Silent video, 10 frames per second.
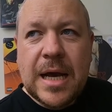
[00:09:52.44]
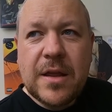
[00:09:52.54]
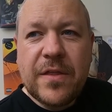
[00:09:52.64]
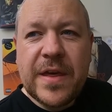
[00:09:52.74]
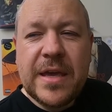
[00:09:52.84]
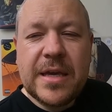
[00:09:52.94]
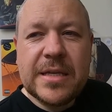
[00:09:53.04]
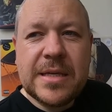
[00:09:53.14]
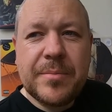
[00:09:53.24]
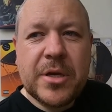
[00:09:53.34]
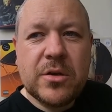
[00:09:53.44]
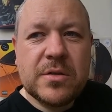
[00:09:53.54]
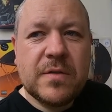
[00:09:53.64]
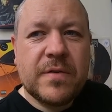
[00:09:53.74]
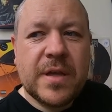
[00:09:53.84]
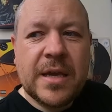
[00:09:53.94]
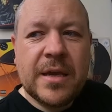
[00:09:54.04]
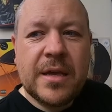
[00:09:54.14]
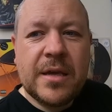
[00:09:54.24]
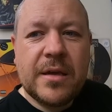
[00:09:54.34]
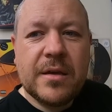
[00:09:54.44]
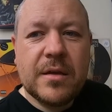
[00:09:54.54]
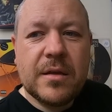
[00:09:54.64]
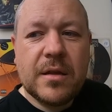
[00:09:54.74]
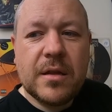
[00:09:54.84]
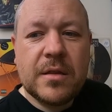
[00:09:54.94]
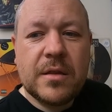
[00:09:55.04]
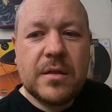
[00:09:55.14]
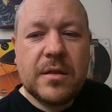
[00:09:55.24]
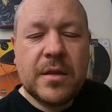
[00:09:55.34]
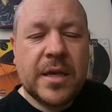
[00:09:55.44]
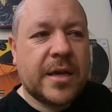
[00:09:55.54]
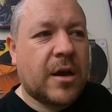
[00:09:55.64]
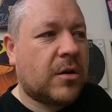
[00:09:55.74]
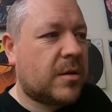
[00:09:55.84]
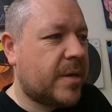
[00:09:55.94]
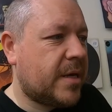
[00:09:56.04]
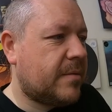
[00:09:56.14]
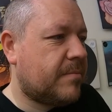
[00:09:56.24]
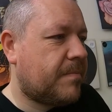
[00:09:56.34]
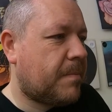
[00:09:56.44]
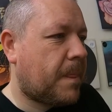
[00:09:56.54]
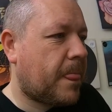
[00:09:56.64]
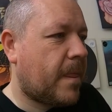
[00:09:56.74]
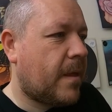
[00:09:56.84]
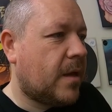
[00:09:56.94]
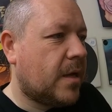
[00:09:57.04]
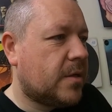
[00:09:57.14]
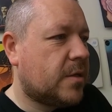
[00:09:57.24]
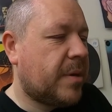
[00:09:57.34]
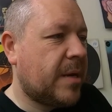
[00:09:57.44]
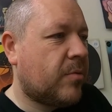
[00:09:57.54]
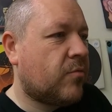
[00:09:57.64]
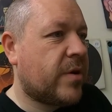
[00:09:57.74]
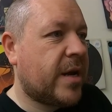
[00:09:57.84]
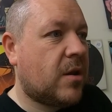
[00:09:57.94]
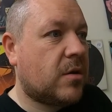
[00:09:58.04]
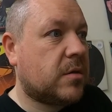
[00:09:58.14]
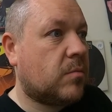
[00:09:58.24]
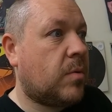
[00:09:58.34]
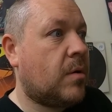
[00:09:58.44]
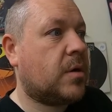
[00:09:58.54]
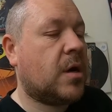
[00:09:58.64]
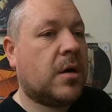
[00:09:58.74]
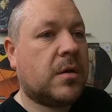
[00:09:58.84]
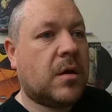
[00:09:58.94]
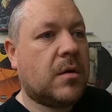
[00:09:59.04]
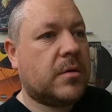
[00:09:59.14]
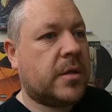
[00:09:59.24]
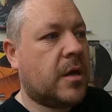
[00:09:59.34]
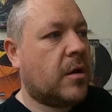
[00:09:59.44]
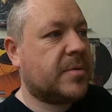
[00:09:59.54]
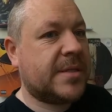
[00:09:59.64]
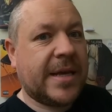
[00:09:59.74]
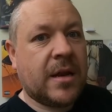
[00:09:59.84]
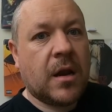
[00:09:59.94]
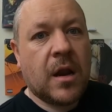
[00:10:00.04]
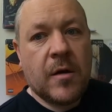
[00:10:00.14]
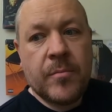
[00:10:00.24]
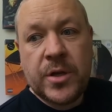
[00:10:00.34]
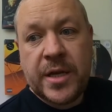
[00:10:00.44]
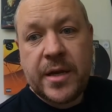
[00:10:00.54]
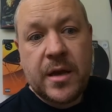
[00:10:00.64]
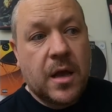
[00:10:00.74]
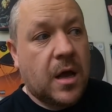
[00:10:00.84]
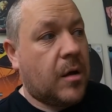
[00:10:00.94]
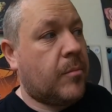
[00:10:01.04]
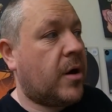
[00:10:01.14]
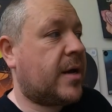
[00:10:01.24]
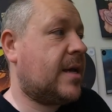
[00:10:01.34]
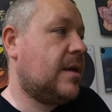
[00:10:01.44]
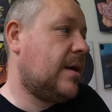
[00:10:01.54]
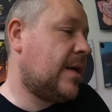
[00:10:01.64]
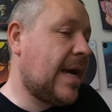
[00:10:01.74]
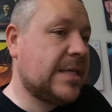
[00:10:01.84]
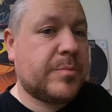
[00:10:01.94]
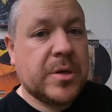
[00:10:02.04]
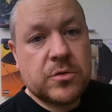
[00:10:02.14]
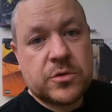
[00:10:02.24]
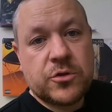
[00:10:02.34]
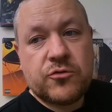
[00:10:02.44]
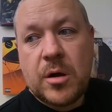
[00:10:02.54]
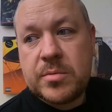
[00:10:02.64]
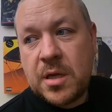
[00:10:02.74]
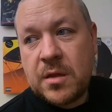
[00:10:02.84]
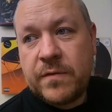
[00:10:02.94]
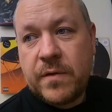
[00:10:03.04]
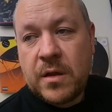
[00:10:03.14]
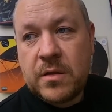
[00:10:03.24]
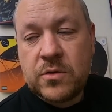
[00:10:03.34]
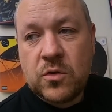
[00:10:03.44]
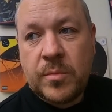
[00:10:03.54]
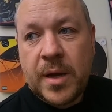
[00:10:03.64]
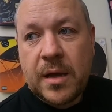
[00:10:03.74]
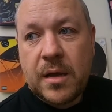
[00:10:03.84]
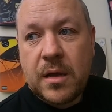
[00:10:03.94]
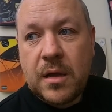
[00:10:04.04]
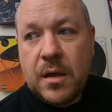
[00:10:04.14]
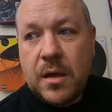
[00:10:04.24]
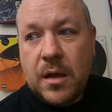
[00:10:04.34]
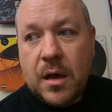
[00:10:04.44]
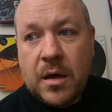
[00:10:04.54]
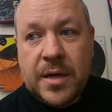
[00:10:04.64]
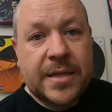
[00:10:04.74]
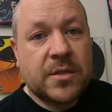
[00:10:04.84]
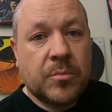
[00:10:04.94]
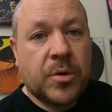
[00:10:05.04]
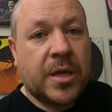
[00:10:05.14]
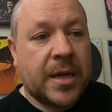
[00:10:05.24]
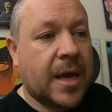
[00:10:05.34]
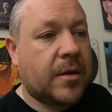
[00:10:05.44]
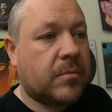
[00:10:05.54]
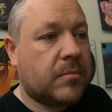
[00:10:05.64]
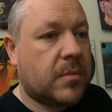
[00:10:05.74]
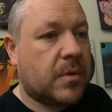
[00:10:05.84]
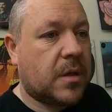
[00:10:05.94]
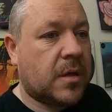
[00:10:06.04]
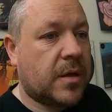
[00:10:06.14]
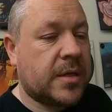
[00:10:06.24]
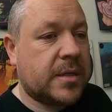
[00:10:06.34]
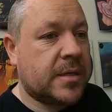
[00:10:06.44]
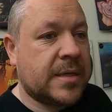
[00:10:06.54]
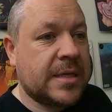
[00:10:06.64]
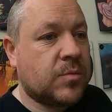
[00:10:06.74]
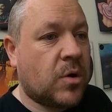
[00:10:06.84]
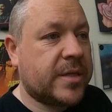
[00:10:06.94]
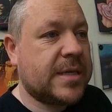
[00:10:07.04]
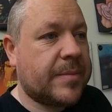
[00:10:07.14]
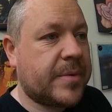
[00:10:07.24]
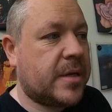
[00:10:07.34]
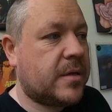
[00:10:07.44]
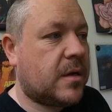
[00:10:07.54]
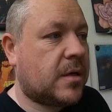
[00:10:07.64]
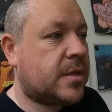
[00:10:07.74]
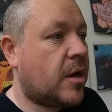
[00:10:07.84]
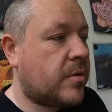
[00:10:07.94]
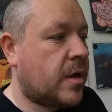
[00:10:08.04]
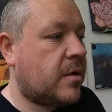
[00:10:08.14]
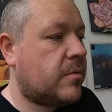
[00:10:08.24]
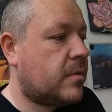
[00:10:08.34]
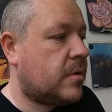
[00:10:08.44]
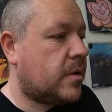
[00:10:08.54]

And I think, is it because of the economy? do people realise, like, oh God, look, you know, I'm sitting on a lot of money. My gas bill's just dropped on the doormat. I need some money now. Is this why it's happening? I don't know.